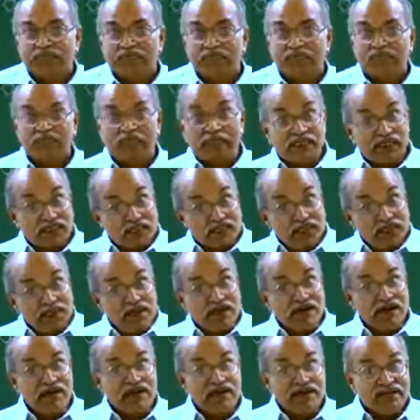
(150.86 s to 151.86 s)
but
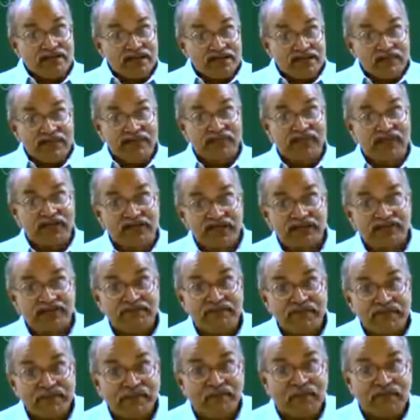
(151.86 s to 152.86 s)
still it affects
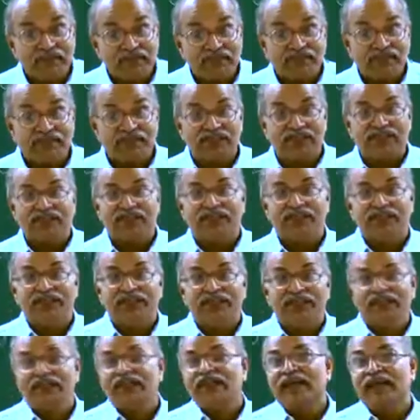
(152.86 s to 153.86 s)
very much,
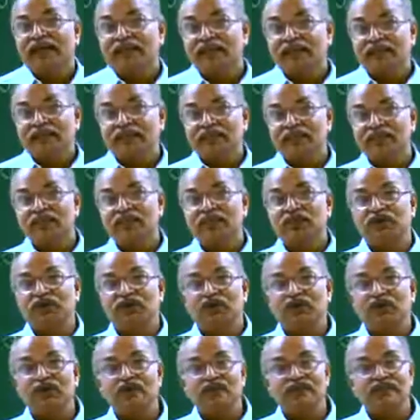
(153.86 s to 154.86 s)
and that is
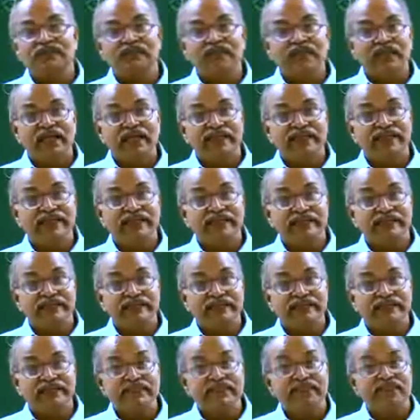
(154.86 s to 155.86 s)
because light
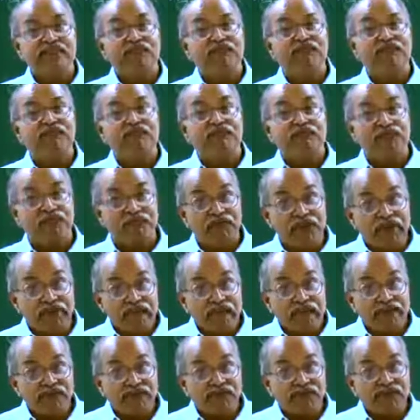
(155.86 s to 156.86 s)
is
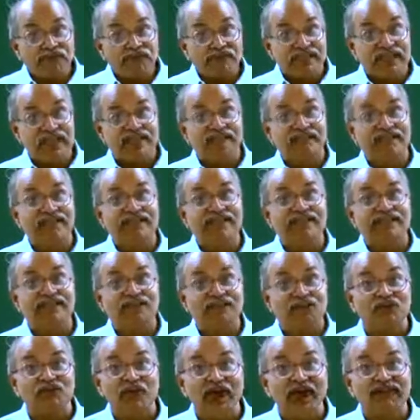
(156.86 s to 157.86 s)
waves and
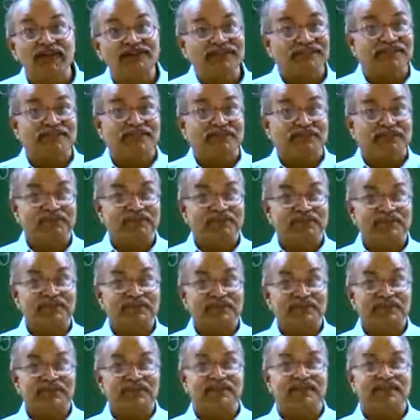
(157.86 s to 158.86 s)
electromagnetic
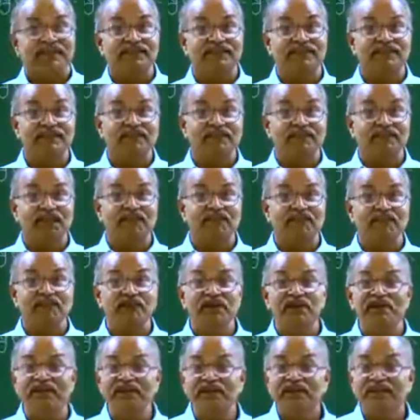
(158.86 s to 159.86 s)
waves. It has electric
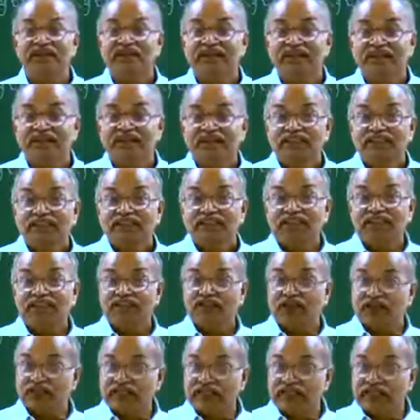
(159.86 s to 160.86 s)
field
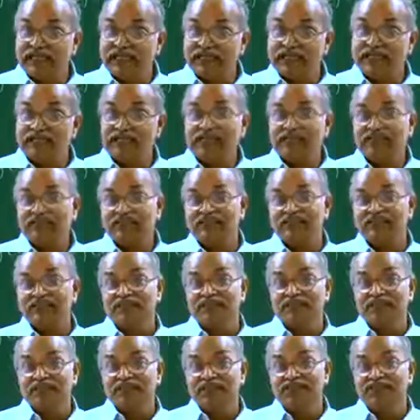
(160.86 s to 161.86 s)
which oscillates,
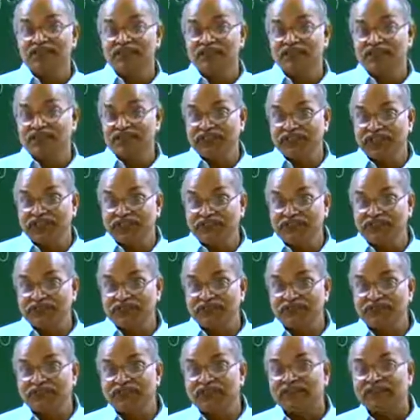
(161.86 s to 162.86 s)
which
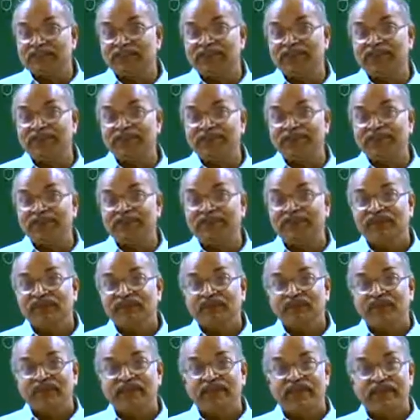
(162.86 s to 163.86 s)
changes with time,
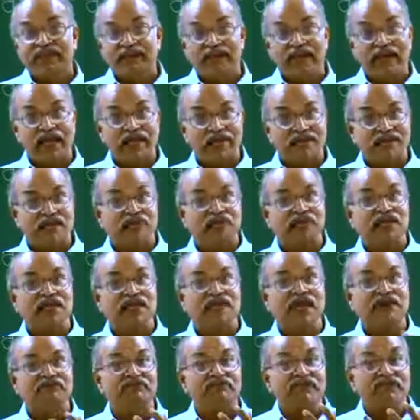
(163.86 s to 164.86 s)
and atoms
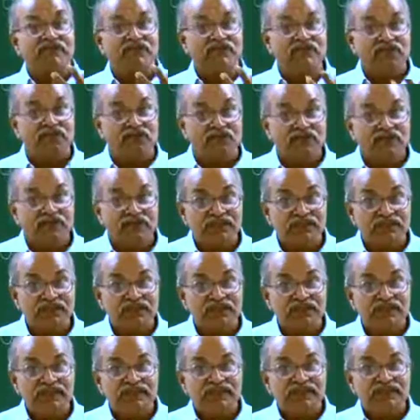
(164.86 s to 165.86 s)
have
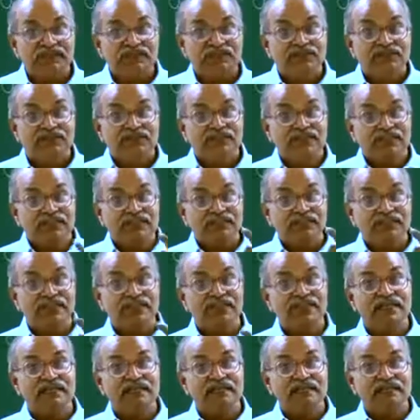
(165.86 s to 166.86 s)
electrons. So this
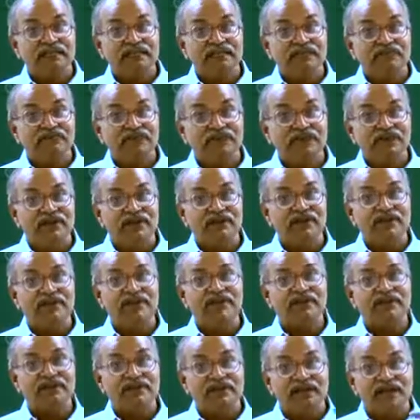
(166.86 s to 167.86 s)
electric field
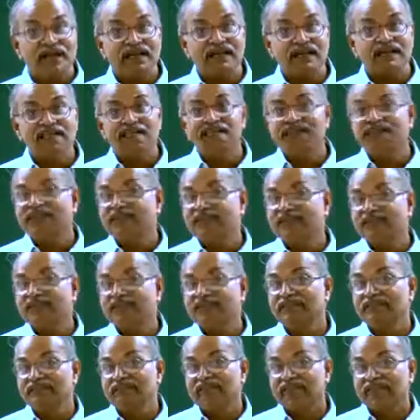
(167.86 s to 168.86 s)
interacts
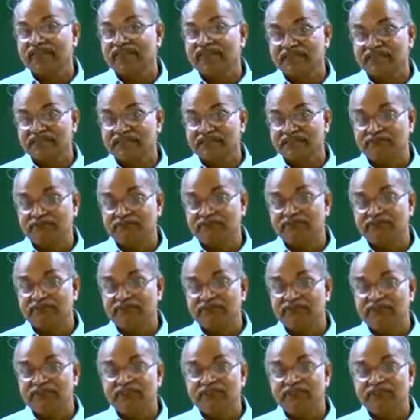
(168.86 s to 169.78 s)
with the atom,